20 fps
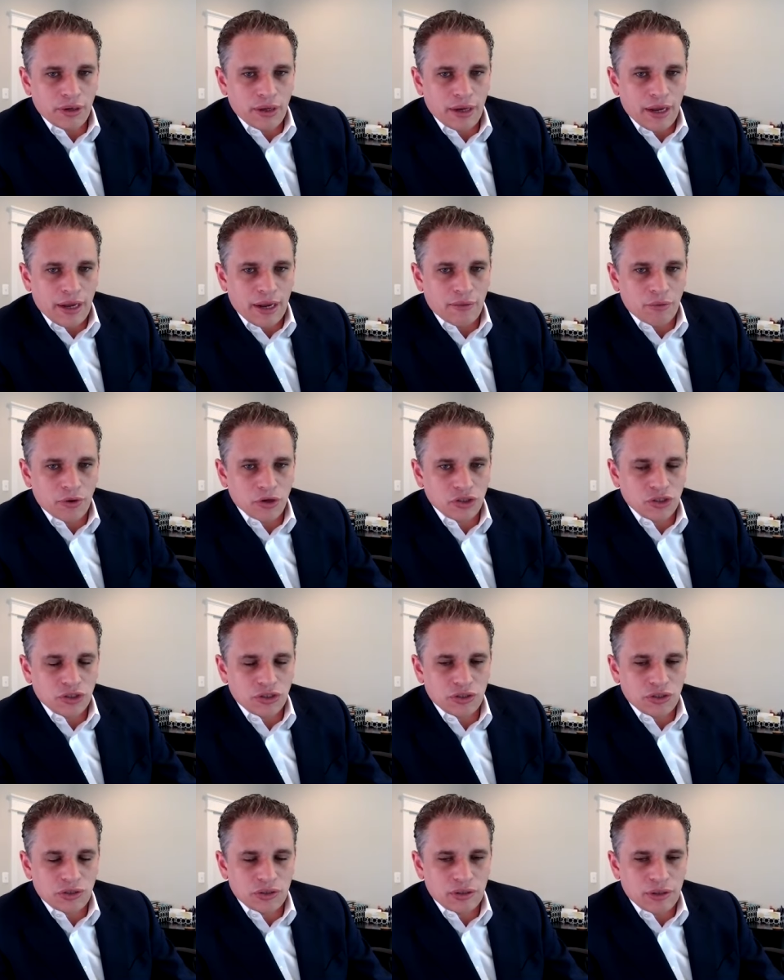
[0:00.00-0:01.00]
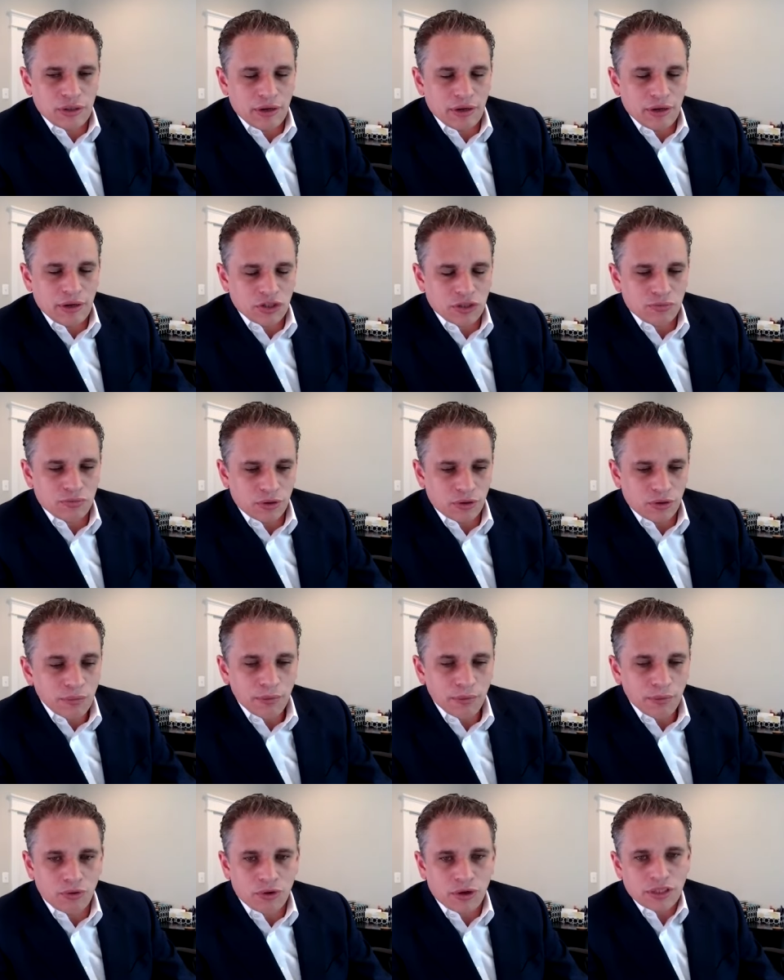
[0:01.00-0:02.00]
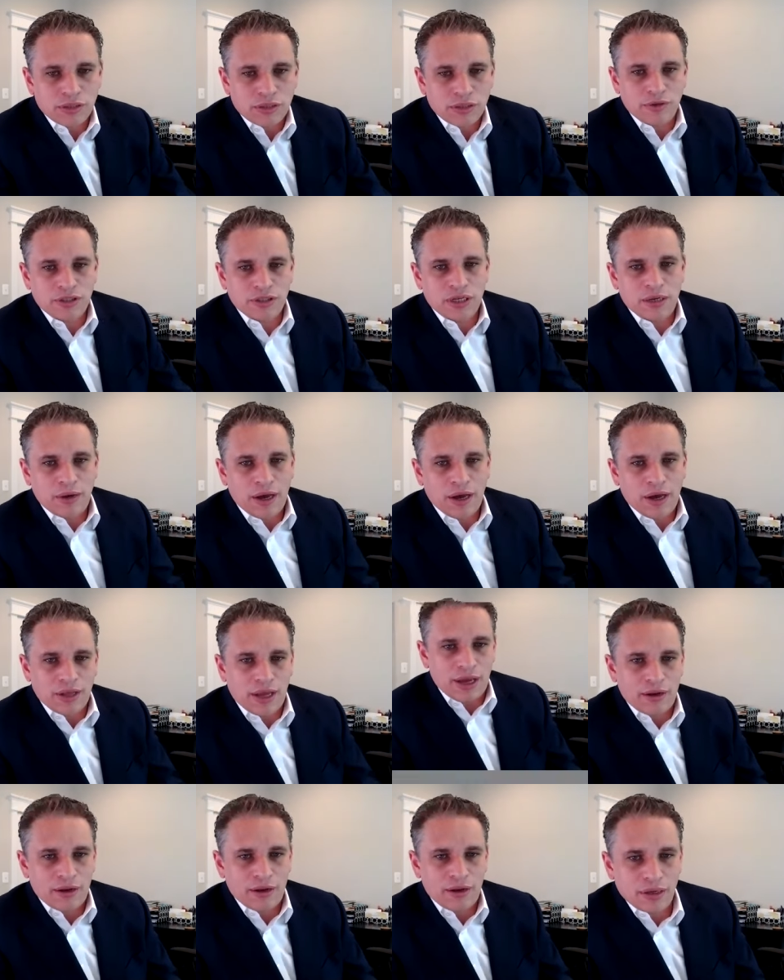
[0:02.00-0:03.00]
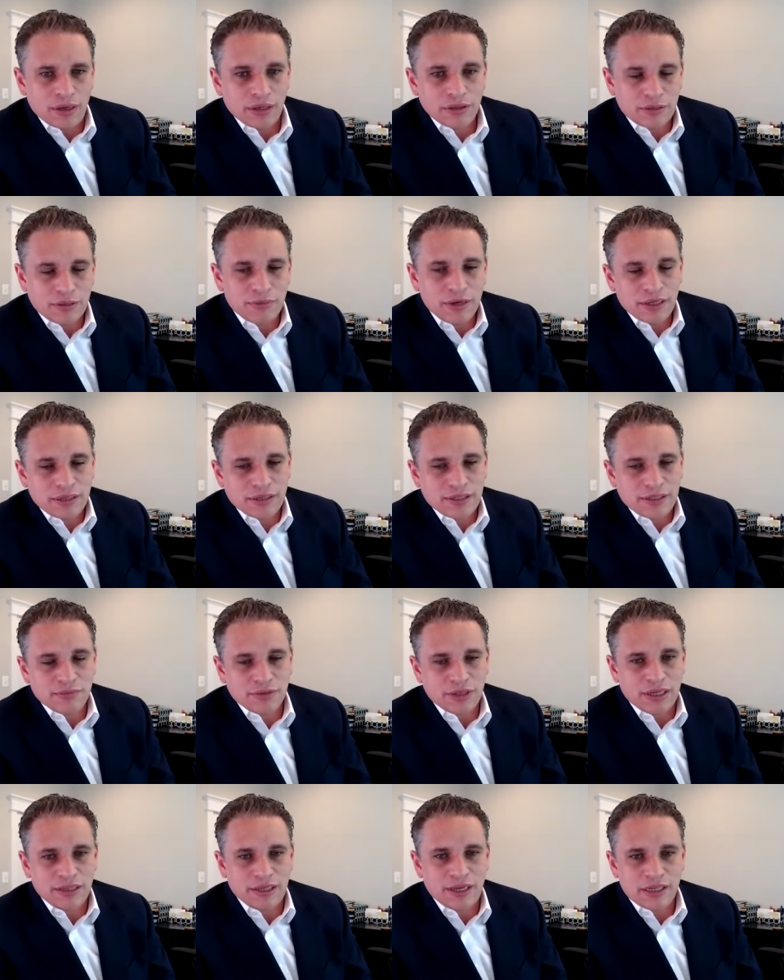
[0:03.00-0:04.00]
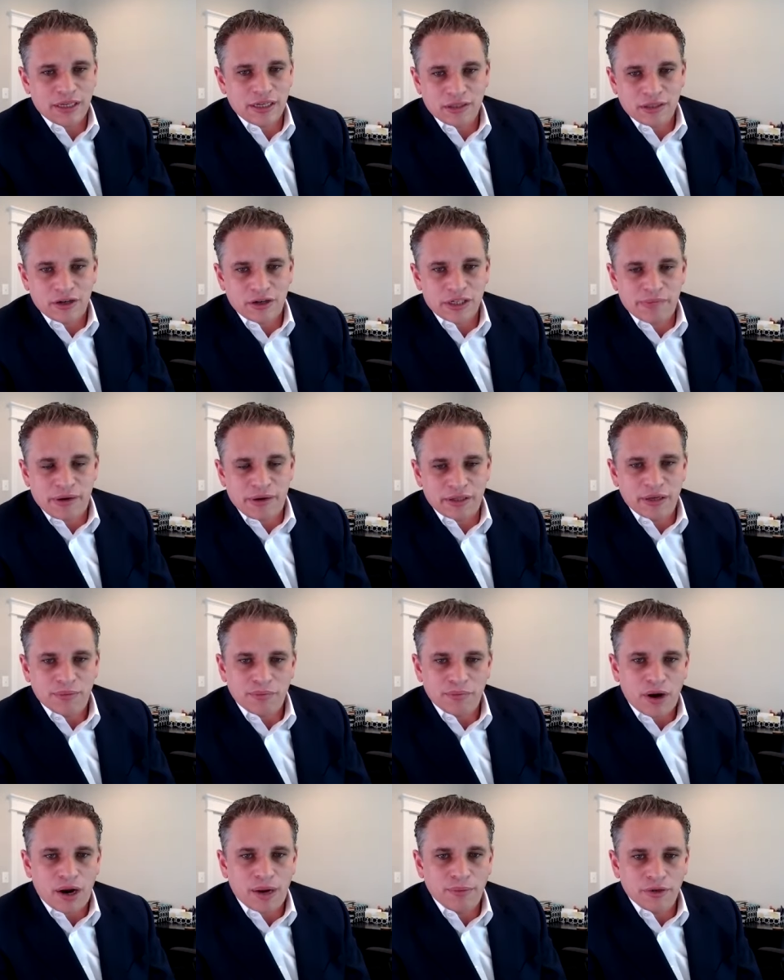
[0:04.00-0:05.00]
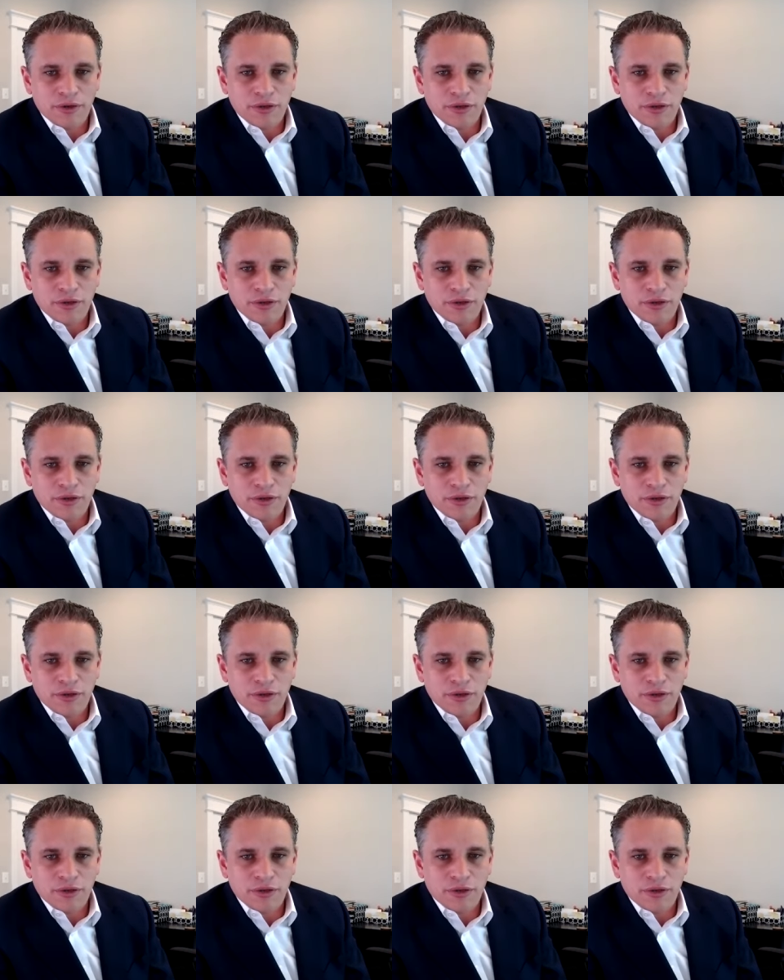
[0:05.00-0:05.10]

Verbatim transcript: And I wish they were just a little bit more explicit about that. But it, to me, it seems like they, they're expecting the prime to